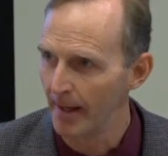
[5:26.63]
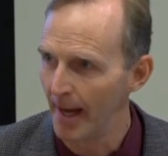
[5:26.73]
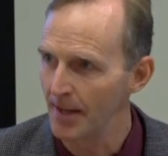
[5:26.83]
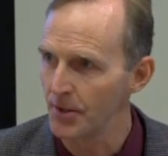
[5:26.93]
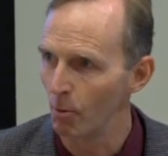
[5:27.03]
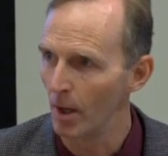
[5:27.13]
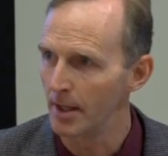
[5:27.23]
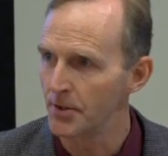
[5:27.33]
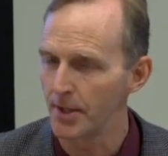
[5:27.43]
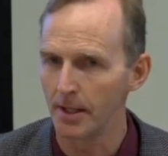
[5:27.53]
as it
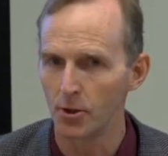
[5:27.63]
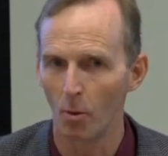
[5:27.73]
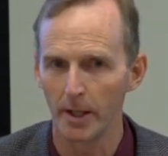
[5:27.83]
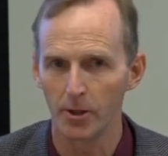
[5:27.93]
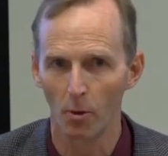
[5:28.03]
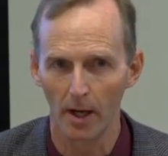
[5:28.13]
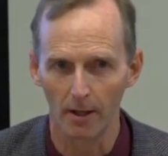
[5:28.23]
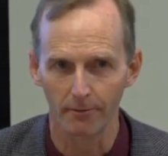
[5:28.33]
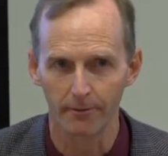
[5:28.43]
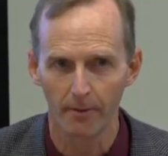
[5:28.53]
was in
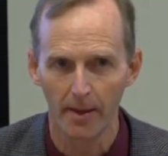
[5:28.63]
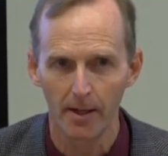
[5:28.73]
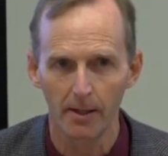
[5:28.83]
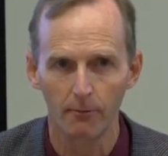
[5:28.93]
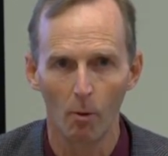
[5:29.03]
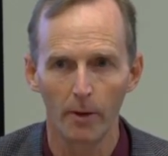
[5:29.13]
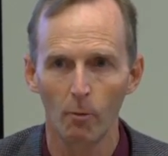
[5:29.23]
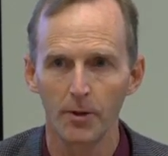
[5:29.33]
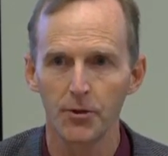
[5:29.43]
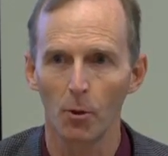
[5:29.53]
2012. If one
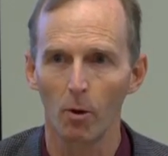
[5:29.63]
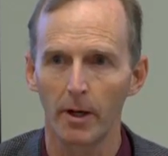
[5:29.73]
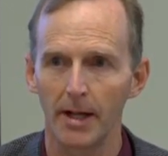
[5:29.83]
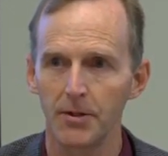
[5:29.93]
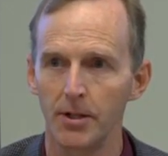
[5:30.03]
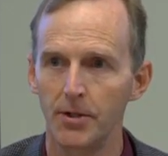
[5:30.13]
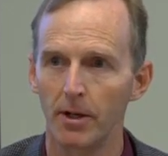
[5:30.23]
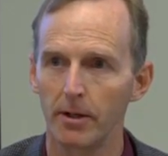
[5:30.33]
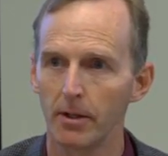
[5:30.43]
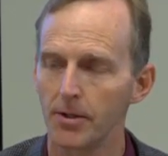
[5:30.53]
wants to work as an
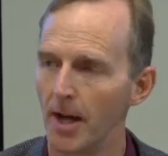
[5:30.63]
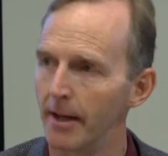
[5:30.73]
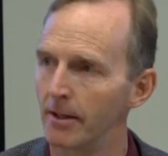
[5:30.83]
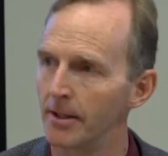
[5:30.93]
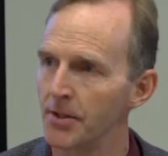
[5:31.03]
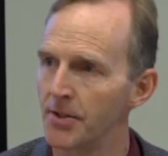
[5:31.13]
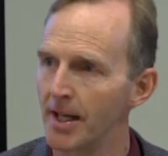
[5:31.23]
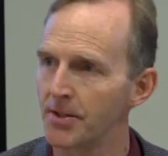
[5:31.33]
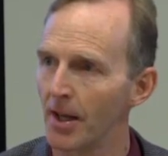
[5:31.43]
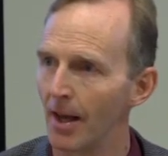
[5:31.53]
interior designer in the
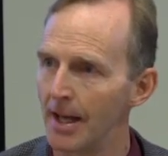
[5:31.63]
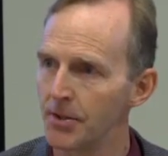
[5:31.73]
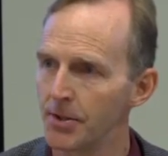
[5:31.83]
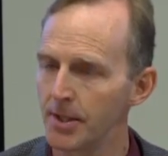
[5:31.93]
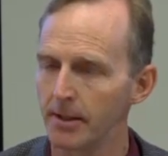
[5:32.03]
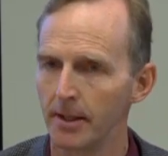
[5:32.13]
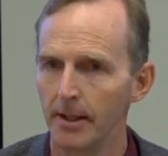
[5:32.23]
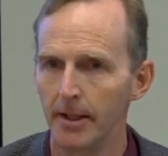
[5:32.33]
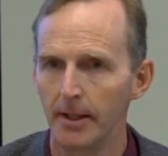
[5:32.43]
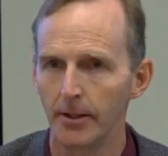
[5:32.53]
states that license it,
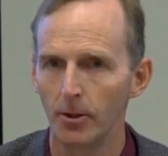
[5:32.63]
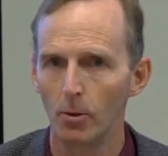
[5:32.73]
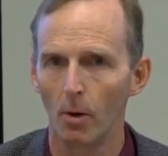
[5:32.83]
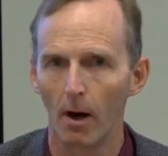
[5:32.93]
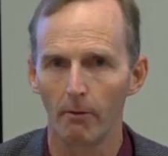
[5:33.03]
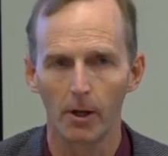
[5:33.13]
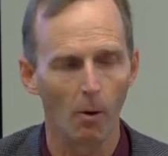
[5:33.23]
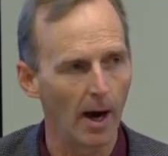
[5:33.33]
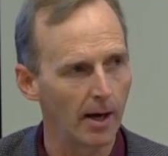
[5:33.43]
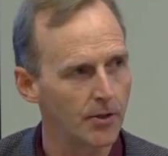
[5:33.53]
you are
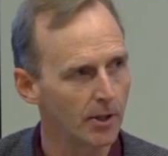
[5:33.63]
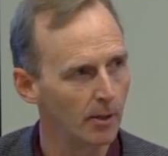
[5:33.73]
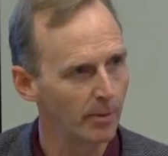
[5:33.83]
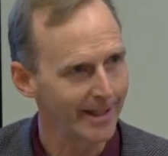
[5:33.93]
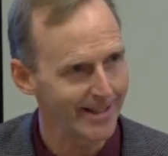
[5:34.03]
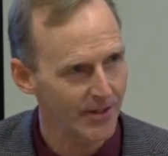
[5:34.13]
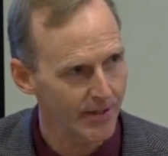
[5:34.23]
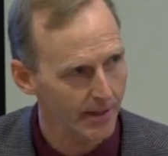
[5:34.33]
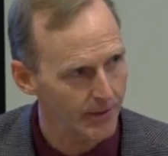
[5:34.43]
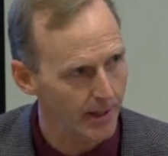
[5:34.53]
required to complete
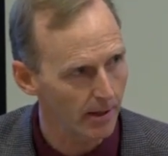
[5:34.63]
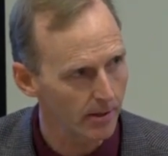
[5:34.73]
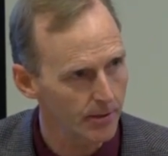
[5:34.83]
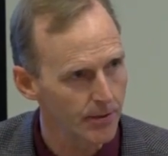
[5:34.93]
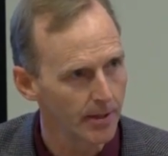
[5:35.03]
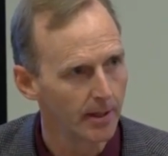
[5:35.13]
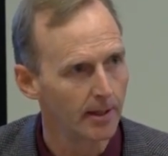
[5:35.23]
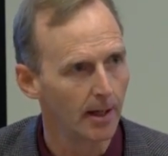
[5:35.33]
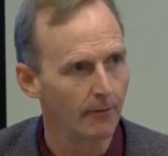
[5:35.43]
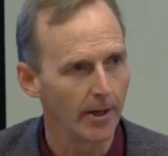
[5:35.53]
6 years
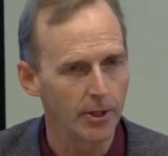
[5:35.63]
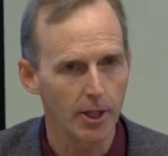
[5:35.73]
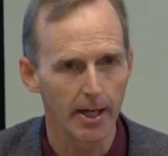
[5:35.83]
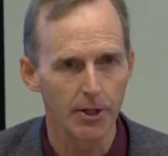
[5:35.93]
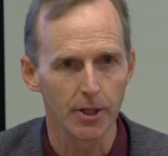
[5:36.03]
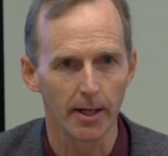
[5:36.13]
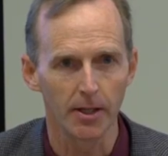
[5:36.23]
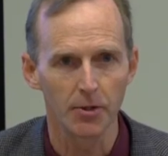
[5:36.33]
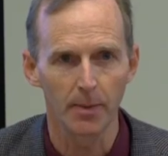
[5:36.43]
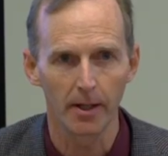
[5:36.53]
of education and
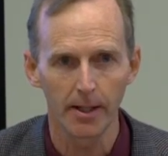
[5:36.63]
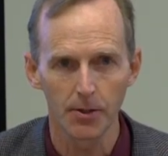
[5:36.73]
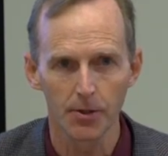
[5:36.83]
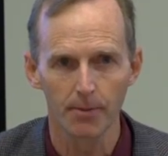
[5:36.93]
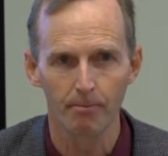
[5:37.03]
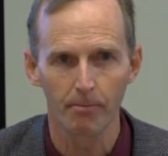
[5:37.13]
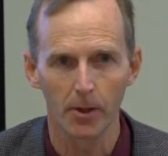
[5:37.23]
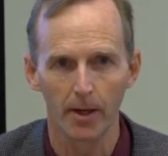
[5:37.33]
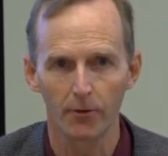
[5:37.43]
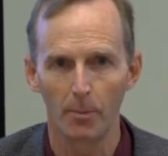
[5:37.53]
experience.
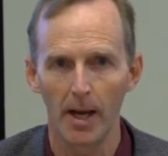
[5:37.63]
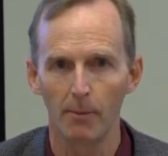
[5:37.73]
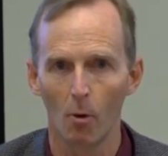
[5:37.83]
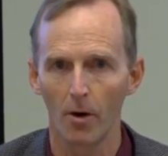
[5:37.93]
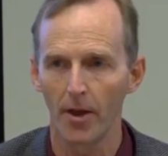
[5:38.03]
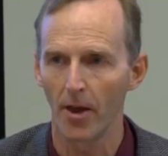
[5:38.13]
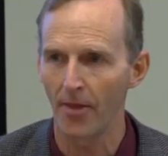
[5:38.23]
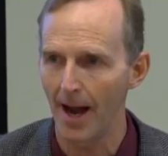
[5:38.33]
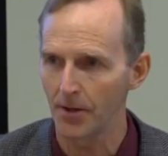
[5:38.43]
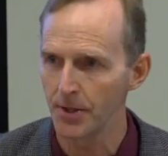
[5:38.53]
You have to pay more than
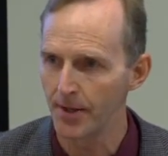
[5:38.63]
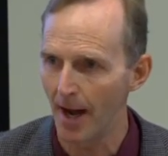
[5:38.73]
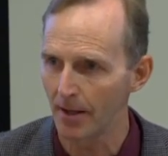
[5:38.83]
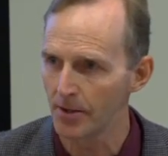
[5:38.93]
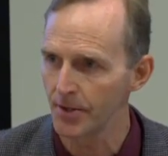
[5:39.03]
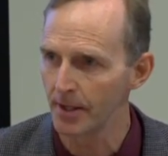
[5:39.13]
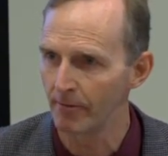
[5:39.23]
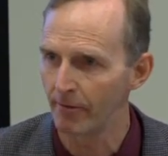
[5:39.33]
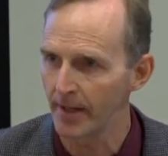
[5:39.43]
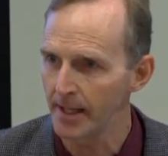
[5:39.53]
$1,000 in
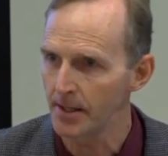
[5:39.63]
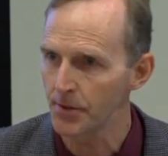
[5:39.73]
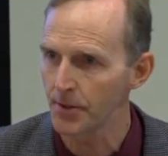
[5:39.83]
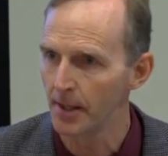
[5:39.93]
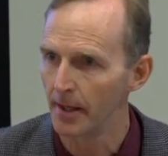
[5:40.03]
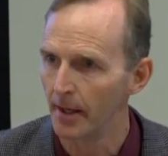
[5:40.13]
fees